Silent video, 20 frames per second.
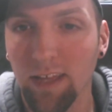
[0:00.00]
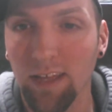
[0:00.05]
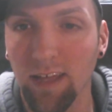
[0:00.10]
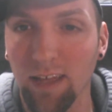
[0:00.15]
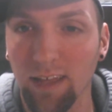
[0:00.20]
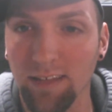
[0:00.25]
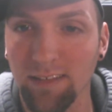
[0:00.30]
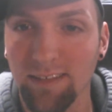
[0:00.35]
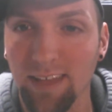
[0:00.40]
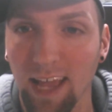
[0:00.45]

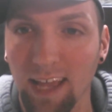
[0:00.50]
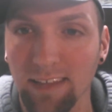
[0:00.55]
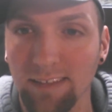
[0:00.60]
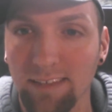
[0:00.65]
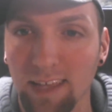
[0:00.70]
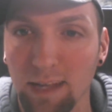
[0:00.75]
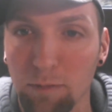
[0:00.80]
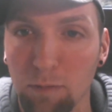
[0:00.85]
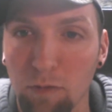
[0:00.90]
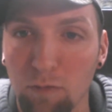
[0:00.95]
These
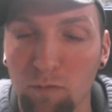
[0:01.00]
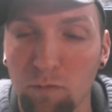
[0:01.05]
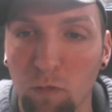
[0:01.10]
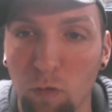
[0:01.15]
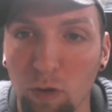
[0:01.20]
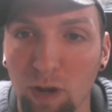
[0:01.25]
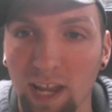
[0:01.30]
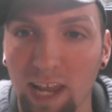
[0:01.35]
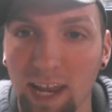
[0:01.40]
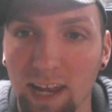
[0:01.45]
guys get about
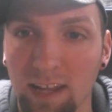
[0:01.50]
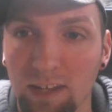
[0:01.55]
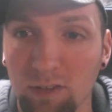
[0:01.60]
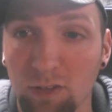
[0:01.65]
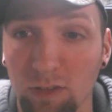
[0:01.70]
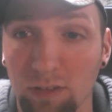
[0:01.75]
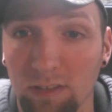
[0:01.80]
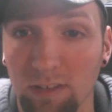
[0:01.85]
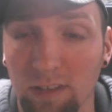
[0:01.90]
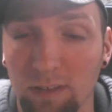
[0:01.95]
48
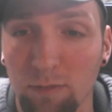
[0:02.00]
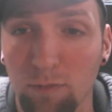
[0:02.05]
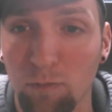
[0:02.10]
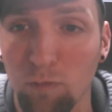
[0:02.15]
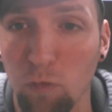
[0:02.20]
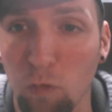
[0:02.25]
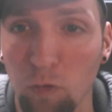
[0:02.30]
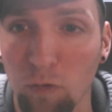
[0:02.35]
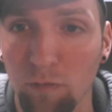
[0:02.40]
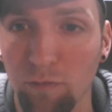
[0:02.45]
inches, that's
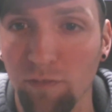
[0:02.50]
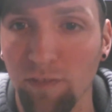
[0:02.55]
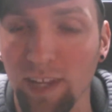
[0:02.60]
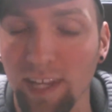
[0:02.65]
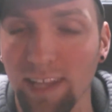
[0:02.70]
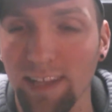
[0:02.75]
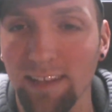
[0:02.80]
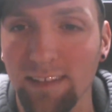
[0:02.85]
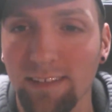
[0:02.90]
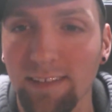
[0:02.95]
4
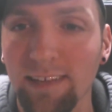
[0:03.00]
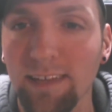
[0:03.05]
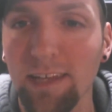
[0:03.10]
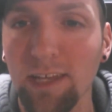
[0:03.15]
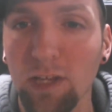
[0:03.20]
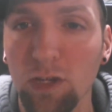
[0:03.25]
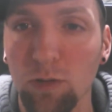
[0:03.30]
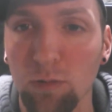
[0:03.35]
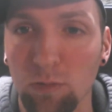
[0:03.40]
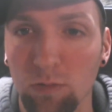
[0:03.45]
feet, that's
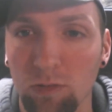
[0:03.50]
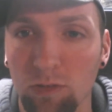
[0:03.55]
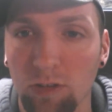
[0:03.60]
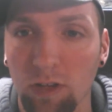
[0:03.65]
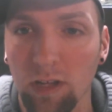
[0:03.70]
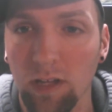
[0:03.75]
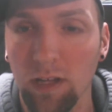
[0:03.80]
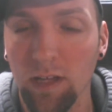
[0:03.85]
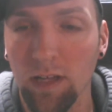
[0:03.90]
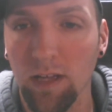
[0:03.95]

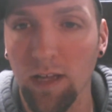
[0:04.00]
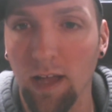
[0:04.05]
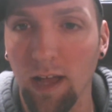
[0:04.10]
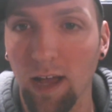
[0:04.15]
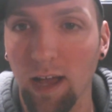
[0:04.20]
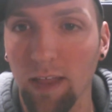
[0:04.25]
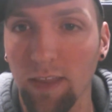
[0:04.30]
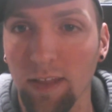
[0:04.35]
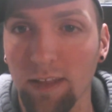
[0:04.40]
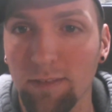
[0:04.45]
huge.
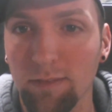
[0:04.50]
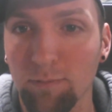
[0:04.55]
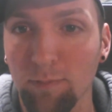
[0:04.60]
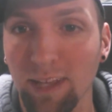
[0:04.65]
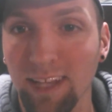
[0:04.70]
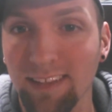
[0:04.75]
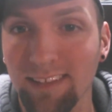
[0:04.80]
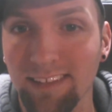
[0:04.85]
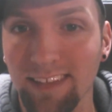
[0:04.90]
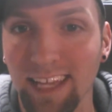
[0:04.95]
That
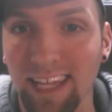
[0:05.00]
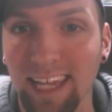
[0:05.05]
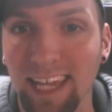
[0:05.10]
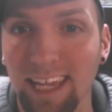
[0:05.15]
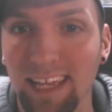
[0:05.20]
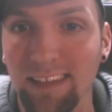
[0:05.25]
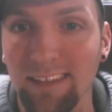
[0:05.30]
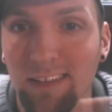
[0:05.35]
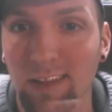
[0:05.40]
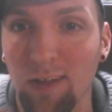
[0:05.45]
means they
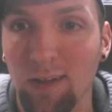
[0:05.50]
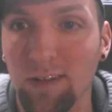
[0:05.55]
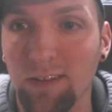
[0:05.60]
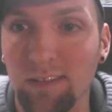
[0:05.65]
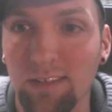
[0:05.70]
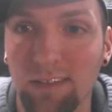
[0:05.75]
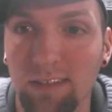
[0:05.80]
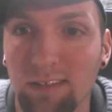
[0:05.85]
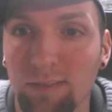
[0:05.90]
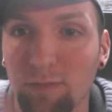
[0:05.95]
get as
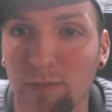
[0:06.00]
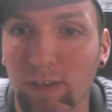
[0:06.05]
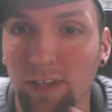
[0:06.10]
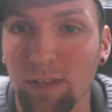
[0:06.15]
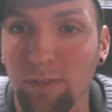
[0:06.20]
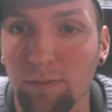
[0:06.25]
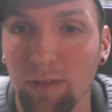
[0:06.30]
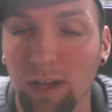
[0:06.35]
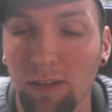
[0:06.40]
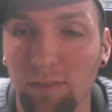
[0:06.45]
long as this
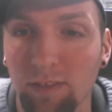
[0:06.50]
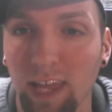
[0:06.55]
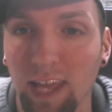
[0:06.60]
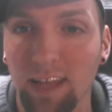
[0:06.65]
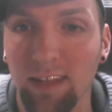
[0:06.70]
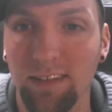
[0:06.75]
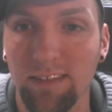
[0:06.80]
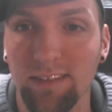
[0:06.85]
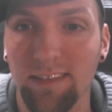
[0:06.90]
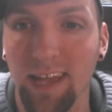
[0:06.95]

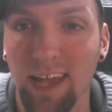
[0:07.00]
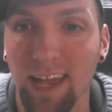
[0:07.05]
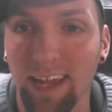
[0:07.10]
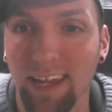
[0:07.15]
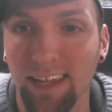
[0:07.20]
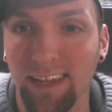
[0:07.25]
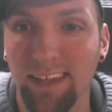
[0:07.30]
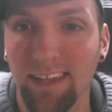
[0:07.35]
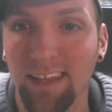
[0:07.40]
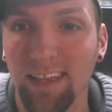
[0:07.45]
55-gallon
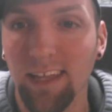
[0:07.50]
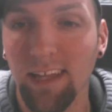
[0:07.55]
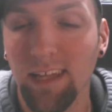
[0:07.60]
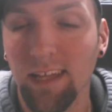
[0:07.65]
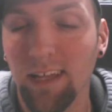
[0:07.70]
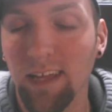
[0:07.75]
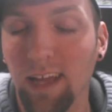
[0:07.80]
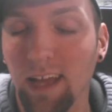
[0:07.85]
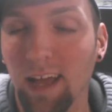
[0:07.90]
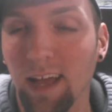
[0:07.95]
tank.
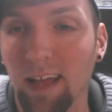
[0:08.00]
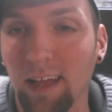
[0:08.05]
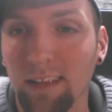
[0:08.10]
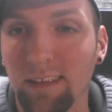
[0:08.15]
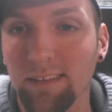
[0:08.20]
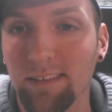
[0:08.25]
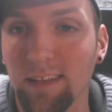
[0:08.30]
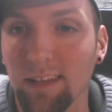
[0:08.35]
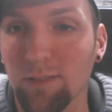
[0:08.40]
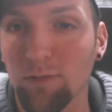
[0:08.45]

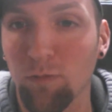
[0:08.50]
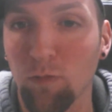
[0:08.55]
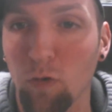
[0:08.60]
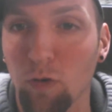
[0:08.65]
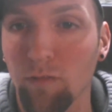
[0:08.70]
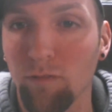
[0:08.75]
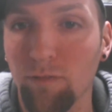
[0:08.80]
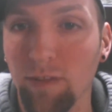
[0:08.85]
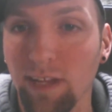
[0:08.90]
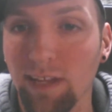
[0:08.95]
That's
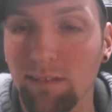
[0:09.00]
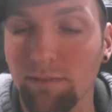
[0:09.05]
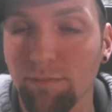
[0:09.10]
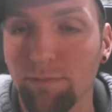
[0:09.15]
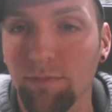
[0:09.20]
4 feet.